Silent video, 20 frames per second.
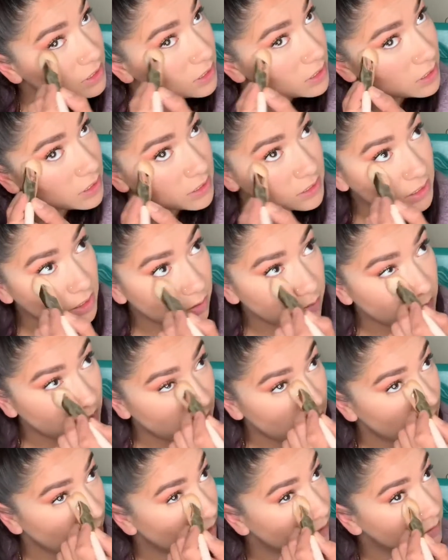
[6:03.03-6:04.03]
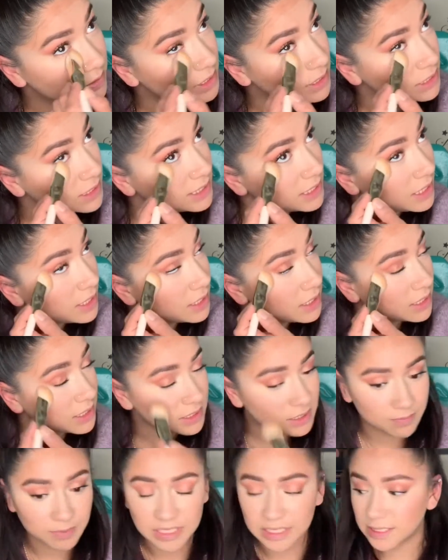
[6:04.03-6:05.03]
is that I'm going to have to set this,
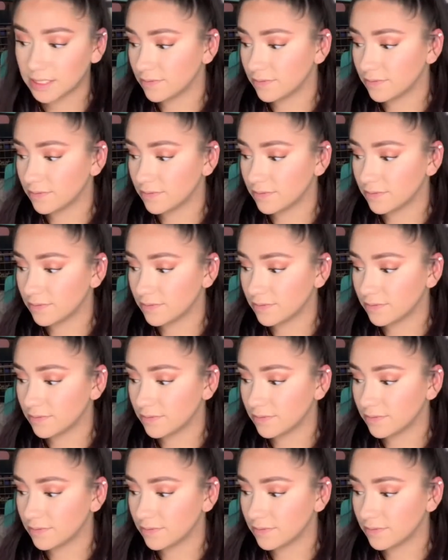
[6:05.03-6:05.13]
because if I